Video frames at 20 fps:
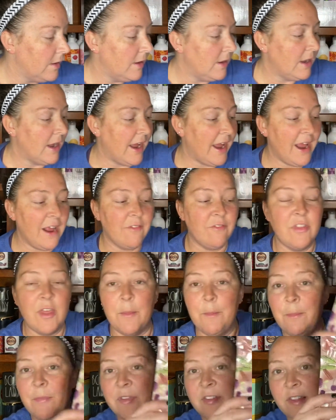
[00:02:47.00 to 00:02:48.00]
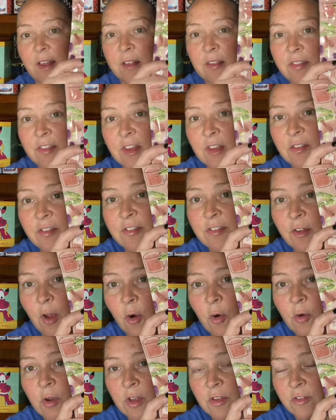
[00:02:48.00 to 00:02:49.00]
have the Scentsy
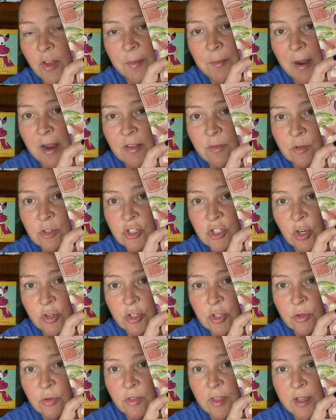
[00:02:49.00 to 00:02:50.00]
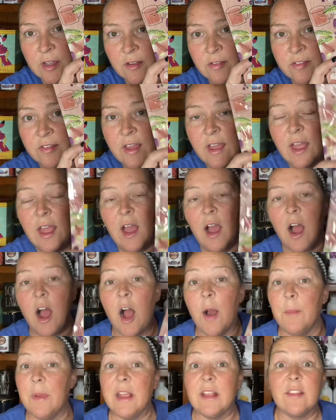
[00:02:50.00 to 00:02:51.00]
Soak, so I might as well show you this.
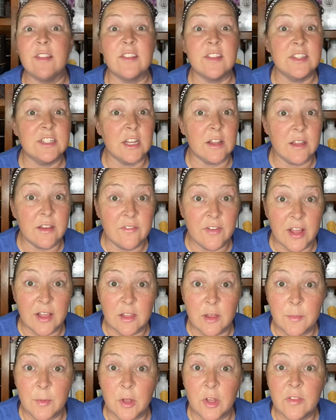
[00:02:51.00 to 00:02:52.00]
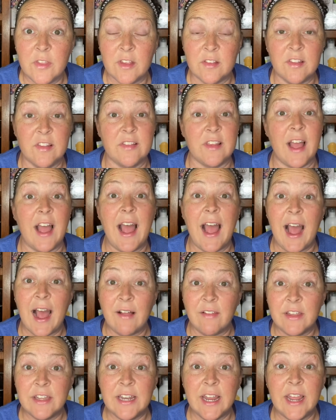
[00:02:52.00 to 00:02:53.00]
It's still available. This is a
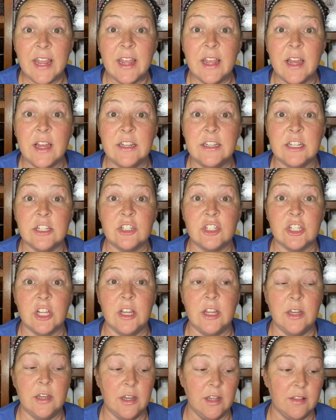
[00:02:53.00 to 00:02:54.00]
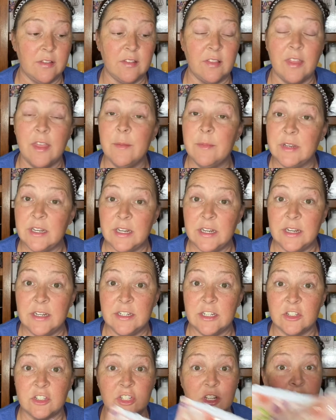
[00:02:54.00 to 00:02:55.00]
holiday edition. It's limited
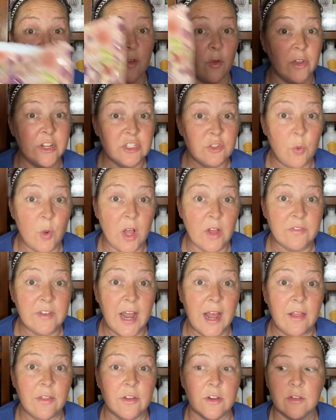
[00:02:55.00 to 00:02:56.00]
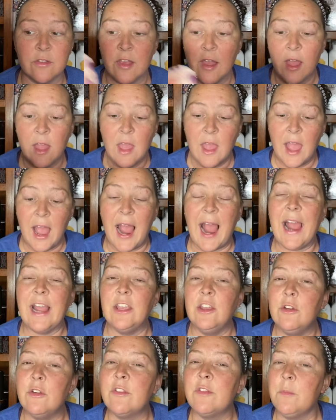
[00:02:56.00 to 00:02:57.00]
edition. It's only $12. I
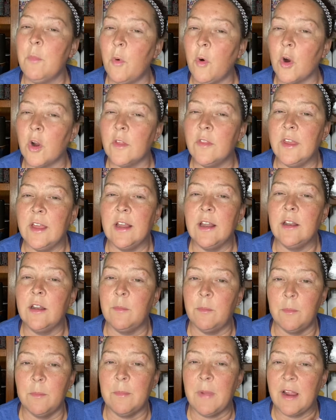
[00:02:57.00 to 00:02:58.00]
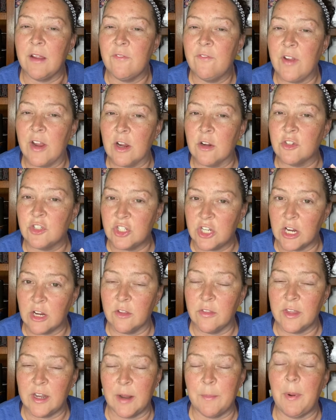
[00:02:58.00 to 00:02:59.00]
use more than my fair share
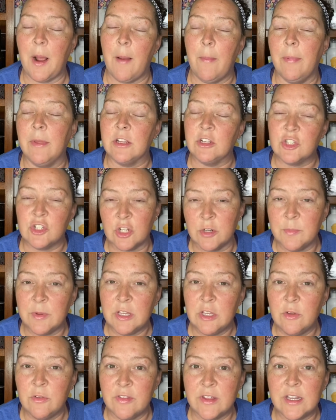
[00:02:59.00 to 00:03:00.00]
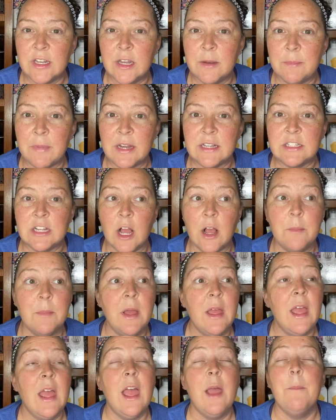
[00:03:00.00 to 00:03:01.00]
that I probably should be using in my tub,
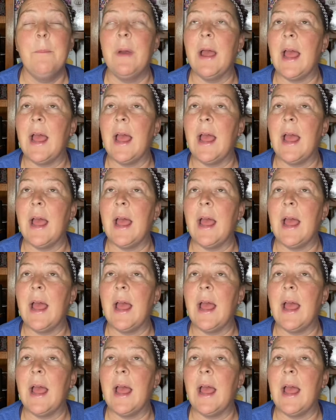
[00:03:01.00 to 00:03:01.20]
but